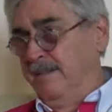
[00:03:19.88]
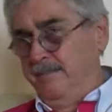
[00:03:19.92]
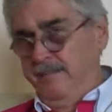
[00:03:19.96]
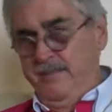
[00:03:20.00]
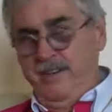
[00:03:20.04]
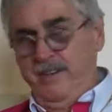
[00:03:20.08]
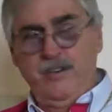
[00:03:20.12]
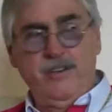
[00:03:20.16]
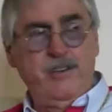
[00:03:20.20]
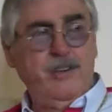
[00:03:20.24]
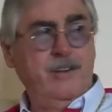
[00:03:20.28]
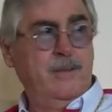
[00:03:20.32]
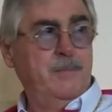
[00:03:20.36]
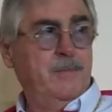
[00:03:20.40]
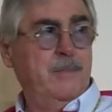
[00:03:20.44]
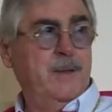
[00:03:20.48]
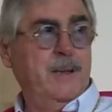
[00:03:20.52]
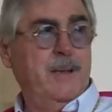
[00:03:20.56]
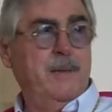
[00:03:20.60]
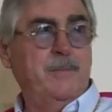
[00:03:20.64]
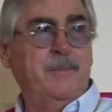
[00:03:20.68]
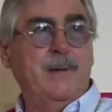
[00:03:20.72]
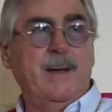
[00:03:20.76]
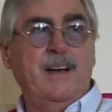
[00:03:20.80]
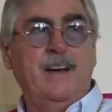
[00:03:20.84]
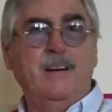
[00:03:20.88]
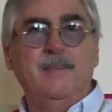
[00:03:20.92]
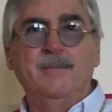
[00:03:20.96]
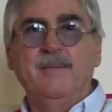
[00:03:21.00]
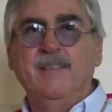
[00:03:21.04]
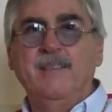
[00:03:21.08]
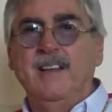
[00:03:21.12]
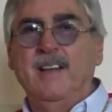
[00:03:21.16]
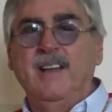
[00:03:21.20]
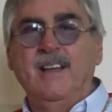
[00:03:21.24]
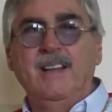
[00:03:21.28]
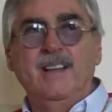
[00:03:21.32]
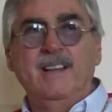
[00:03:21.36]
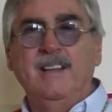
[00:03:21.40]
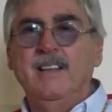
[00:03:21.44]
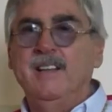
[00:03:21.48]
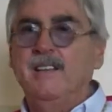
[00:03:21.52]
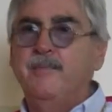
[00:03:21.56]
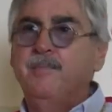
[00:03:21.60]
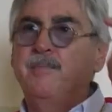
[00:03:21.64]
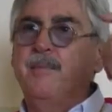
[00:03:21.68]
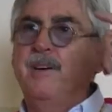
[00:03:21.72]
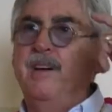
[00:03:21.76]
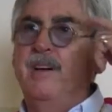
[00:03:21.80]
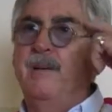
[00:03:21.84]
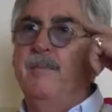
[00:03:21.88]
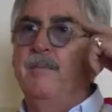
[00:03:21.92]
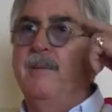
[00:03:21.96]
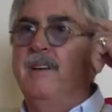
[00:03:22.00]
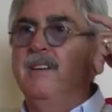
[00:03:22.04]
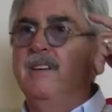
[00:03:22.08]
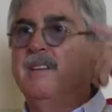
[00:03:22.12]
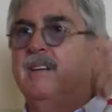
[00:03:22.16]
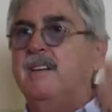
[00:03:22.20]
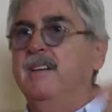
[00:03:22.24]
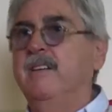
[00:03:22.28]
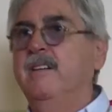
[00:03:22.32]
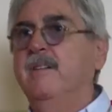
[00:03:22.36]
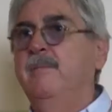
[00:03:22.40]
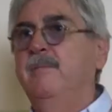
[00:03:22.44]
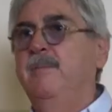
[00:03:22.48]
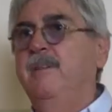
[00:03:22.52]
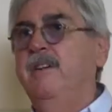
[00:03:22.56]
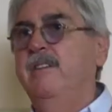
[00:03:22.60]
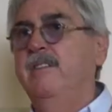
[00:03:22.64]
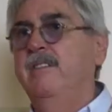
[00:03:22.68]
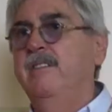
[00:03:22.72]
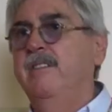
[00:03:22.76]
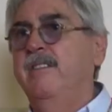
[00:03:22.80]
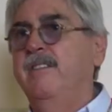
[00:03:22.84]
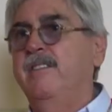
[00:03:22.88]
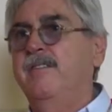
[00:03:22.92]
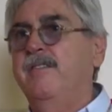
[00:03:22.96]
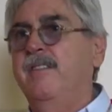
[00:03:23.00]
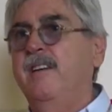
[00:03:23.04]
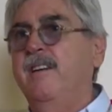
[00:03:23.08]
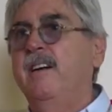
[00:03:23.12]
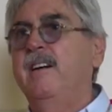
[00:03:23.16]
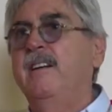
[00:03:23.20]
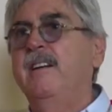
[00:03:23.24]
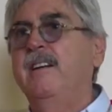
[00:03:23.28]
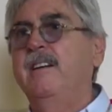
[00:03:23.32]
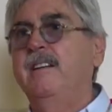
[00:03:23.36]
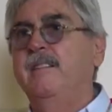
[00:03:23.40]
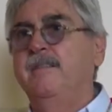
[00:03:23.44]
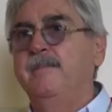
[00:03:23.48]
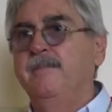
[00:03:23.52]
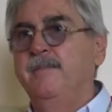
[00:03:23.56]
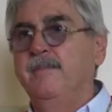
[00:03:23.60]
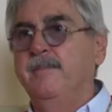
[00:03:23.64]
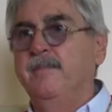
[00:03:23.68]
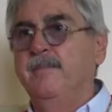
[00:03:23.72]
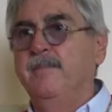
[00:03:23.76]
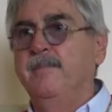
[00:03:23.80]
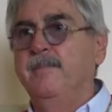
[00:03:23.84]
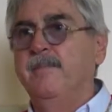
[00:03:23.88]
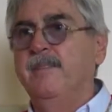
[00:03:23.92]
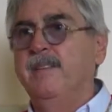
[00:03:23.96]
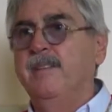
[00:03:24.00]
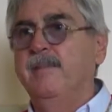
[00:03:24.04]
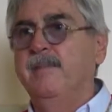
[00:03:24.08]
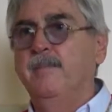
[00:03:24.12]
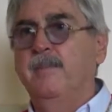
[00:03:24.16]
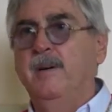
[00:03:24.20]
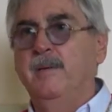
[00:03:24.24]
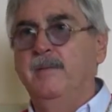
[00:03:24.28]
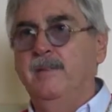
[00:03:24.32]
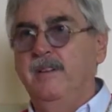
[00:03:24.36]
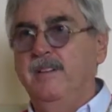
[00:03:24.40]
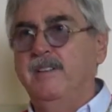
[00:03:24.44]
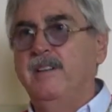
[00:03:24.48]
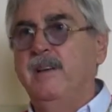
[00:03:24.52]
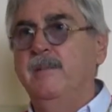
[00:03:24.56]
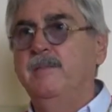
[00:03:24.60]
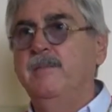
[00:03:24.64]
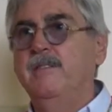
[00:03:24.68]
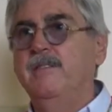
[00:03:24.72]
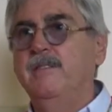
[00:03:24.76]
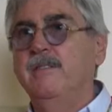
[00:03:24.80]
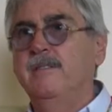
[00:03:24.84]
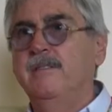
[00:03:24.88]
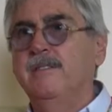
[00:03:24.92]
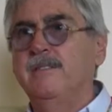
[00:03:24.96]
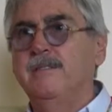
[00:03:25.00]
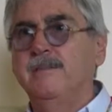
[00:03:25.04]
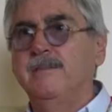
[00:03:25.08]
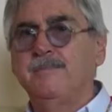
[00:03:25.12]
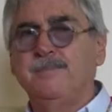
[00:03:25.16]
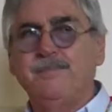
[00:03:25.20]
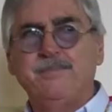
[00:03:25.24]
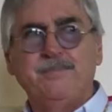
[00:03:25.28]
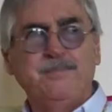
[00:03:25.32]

You shouldn't be about. This brain of mine's like a computer. It's flying. Probably the same as yours.